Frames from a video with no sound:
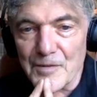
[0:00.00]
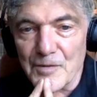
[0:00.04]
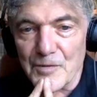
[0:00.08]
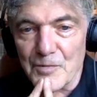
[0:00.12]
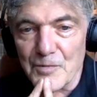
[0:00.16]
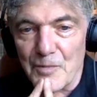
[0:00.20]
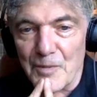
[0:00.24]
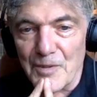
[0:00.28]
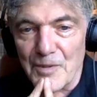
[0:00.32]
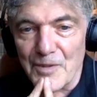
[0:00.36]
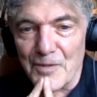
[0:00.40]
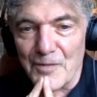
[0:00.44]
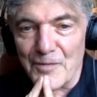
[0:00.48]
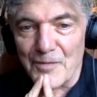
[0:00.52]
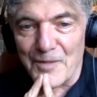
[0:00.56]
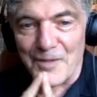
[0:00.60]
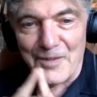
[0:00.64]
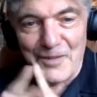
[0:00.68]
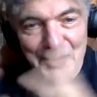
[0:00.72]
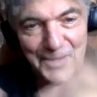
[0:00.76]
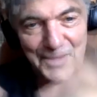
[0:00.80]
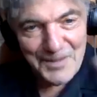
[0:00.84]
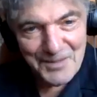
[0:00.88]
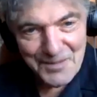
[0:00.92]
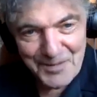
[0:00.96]
This is
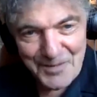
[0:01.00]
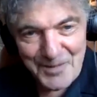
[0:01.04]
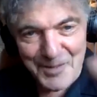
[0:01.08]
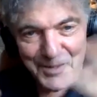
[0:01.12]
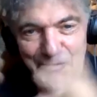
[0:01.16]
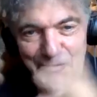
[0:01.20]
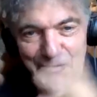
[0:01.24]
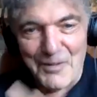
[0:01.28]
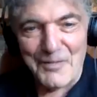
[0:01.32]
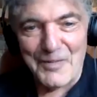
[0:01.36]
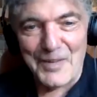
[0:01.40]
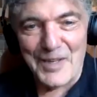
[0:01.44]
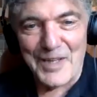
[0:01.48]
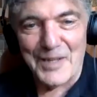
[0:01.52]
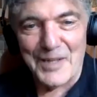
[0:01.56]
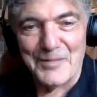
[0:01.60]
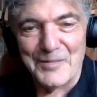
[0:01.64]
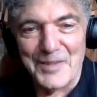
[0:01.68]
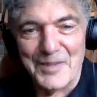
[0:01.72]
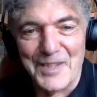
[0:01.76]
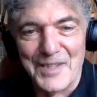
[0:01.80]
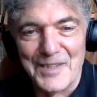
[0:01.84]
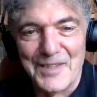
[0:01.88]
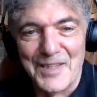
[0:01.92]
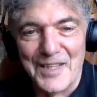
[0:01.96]
wonderful. Oh,
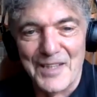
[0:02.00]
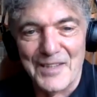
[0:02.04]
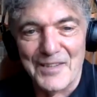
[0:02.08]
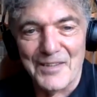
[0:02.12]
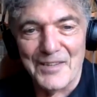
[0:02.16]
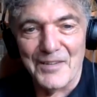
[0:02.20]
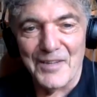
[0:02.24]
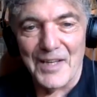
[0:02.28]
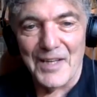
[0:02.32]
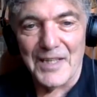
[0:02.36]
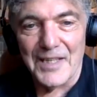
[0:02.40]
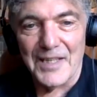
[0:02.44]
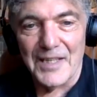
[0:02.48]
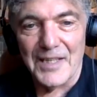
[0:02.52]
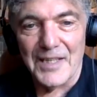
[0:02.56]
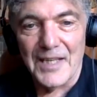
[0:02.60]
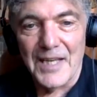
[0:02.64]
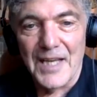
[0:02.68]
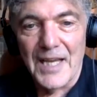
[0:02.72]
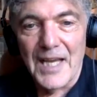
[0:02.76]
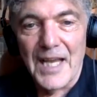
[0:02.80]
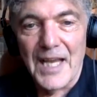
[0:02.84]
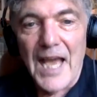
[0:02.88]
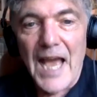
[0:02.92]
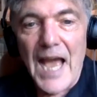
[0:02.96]
terrific. I'm glad that you like
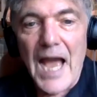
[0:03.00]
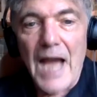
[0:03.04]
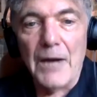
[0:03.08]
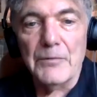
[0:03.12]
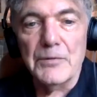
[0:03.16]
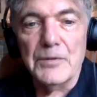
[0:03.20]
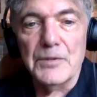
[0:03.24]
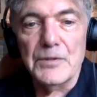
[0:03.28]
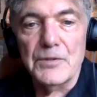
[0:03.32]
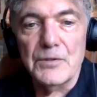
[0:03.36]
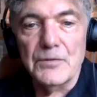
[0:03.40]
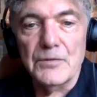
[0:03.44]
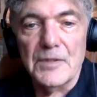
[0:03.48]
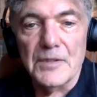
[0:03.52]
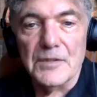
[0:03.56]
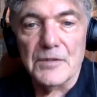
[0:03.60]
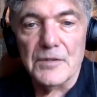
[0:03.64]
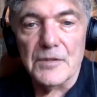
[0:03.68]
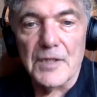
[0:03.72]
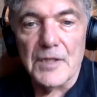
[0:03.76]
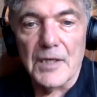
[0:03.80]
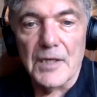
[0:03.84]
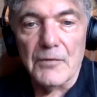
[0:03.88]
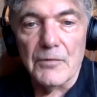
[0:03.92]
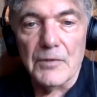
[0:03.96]
it. How would you
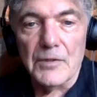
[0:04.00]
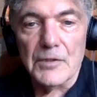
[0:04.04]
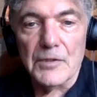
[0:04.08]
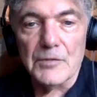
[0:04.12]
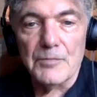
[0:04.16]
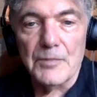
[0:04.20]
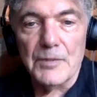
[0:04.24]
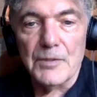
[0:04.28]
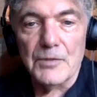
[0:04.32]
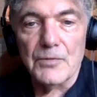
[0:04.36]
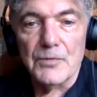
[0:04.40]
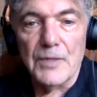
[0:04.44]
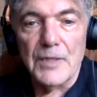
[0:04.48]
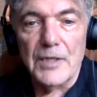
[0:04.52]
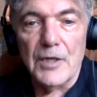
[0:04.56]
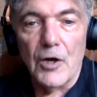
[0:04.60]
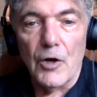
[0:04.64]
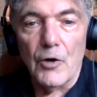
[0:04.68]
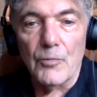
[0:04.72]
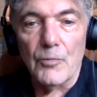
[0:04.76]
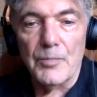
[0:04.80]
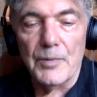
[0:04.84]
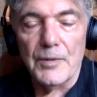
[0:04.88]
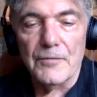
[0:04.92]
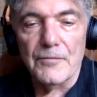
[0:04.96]
distinguish between
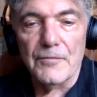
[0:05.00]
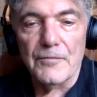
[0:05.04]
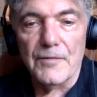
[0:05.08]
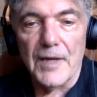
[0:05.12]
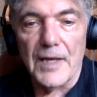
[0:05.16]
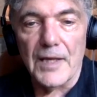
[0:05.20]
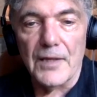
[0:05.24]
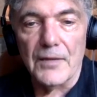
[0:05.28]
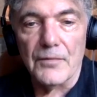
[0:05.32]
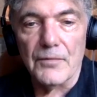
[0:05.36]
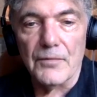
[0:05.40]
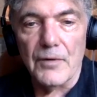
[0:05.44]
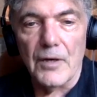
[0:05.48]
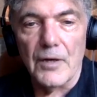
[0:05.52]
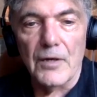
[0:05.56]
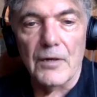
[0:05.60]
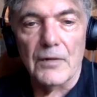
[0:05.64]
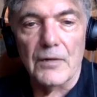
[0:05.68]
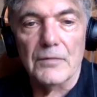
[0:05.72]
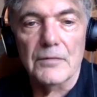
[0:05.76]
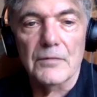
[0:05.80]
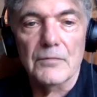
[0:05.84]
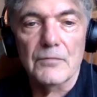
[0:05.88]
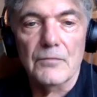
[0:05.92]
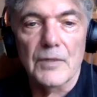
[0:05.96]
hope and faith?
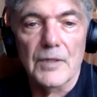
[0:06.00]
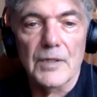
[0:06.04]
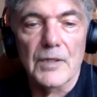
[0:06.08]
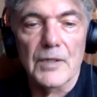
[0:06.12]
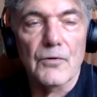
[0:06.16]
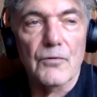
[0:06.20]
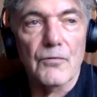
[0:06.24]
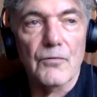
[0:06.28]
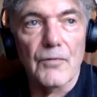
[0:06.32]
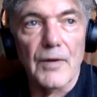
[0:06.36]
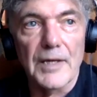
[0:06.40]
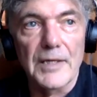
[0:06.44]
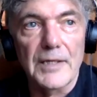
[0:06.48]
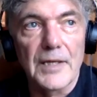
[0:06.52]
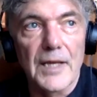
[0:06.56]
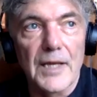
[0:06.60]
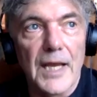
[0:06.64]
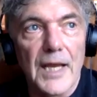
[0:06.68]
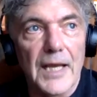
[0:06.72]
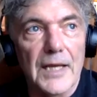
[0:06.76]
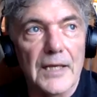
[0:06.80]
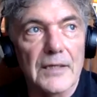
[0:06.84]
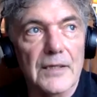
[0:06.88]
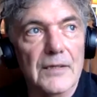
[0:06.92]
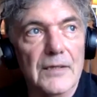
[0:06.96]
Oh, what a
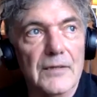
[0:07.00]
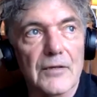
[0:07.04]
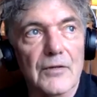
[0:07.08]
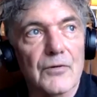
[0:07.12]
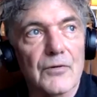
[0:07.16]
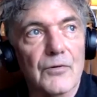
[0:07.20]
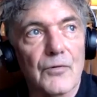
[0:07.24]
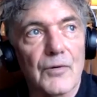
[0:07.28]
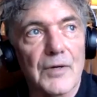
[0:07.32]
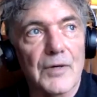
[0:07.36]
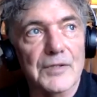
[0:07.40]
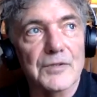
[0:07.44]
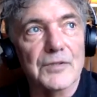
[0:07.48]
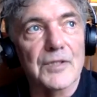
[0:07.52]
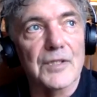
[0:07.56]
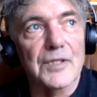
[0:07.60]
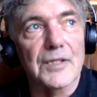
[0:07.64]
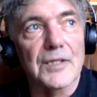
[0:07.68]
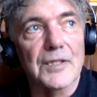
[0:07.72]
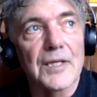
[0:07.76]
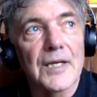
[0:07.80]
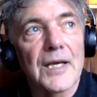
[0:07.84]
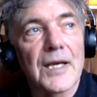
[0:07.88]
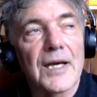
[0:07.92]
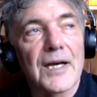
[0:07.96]
great
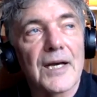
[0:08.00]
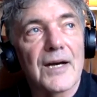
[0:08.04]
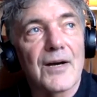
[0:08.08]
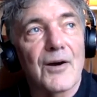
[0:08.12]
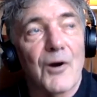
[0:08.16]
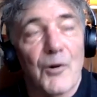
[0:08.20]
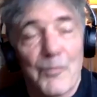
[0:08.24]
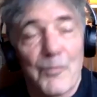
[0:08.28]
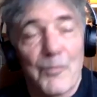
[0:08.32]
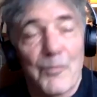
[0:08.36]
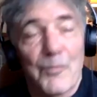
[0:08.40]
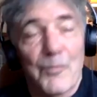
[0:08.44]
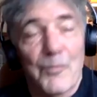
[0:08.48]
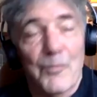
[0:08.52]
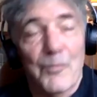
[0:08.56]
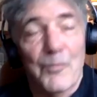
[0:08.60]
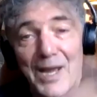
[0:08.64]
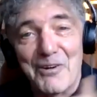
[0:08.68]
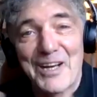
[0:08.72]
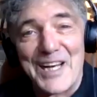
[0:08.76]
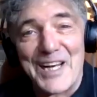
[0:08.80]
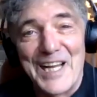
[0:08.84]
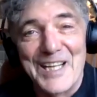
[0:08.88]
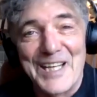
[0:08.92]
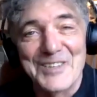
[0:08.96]
question. Hope I
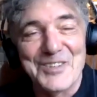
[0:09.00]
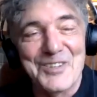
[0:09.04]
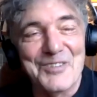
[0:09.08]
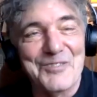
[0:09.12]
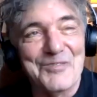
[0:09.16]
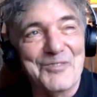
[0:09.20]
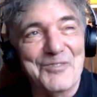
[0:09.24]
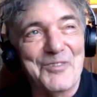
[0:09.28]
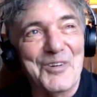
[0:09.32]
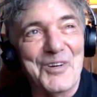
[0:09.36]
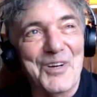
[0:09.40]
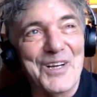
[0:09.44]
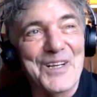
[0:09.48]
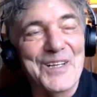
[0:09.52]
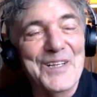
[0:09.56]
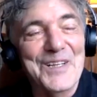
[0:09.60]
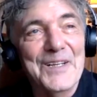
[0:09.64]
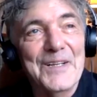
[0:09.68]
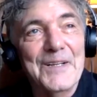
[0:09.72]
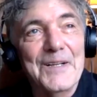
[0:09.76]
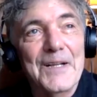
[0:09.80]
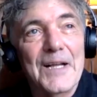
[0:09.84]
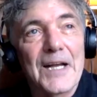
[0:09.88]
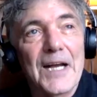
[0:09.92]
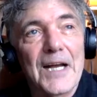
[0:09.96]
have a great answer
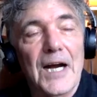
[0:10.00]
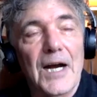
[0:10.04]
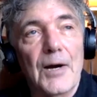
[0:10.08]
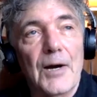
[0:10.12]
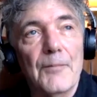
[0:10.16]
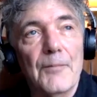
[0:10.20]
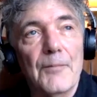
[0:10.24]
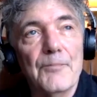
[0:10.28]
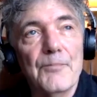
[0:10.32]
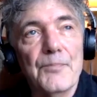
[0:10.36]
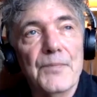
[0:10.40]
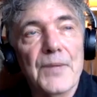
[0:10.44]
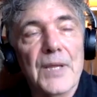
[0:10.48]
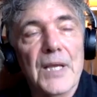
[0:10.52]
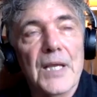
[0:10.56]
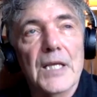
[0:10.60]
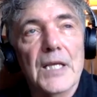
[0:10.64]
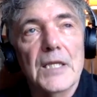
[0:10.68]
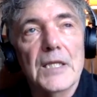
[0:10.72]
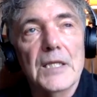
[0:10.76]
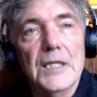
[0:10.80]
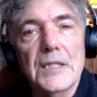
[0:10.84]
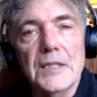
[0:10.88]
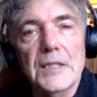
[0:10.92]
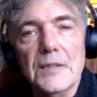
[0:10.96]
for it.
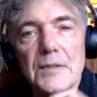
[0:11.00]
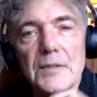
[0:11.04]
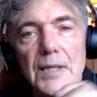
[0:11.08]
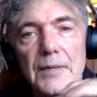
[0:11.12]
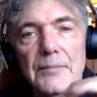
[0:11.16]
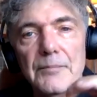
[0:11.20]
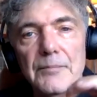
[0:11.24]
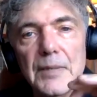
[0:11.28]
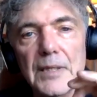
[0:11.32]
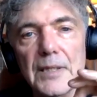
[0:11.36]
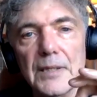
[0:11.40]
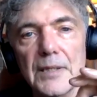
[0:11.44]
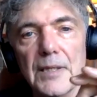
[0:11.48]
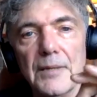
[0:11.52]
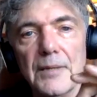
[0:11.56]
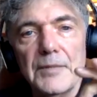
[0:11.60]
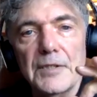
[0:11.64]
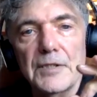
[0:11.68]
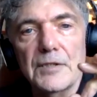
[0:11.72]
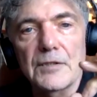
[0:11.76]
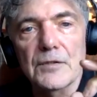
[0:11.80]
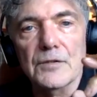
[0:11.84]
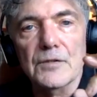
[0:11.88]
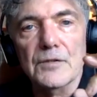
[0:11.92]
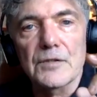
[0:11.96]
Let
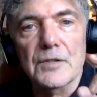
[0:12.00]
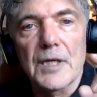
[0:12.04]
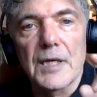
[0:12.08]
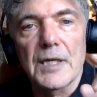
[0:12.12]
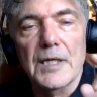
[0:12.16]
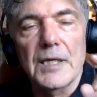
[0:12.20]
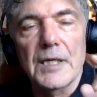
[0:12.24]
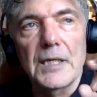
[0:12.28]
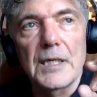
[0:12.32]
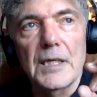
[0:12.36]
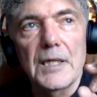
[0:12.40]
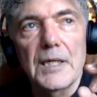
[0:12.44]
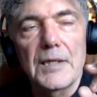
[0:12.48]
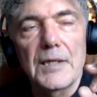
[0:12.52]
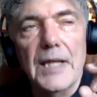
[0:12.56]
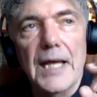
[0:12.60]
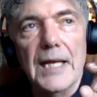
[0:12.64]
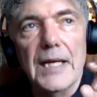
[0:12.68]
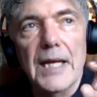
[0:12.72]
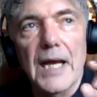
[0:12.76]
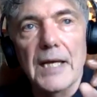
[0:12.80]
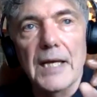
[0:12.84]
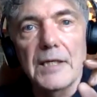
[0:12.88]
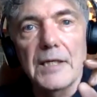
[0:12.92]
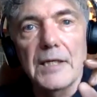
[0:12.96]
me just say
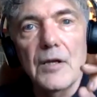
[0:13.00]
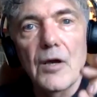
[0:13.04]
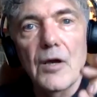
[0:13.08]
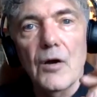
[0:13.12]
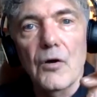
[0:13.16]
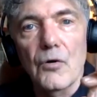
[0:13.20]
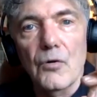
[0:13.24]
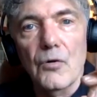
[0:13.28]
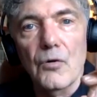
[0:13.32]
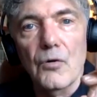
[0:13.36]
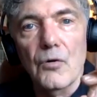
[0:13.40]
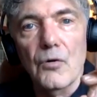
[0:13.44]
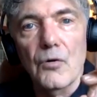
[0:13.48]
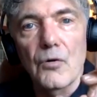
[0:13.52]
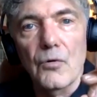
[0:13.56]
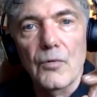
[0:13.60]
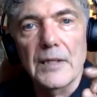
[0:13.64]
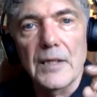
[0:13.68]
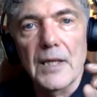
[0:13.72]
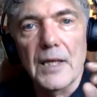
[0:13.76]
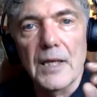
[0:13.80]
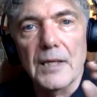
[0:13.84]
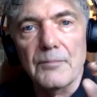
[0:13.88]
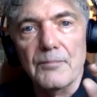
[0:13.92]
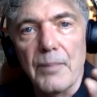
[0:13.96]
that I
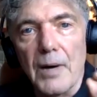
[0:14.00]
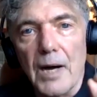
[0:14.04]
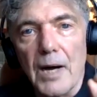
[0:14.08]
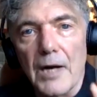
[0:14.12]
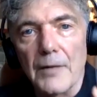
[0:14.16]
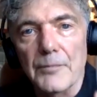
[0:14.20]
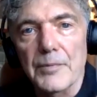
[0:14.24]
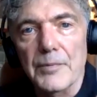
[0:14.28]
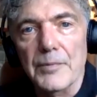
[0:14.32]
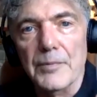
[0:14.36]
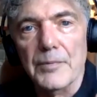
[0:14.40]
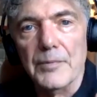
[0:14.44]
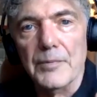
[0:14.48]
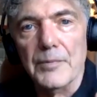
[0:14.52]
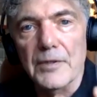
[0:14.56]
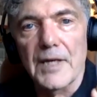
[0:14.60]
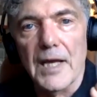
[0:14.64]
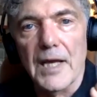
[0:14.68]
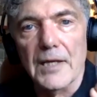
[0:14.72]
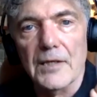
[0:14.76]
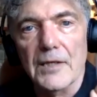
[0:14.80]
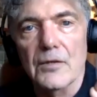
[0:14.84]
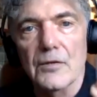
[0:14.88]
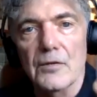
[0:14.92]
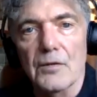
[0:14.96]
know in
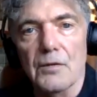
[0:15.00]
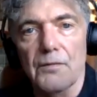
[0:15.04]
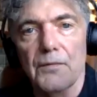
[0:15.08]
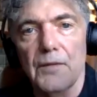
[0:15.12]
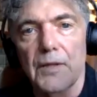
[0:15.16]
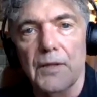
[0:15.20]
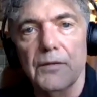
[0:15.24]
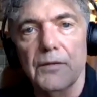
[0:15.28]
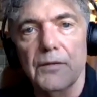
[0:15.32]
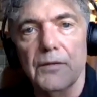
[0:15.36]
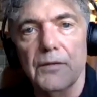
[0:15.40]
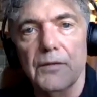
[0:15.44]
popular vernacular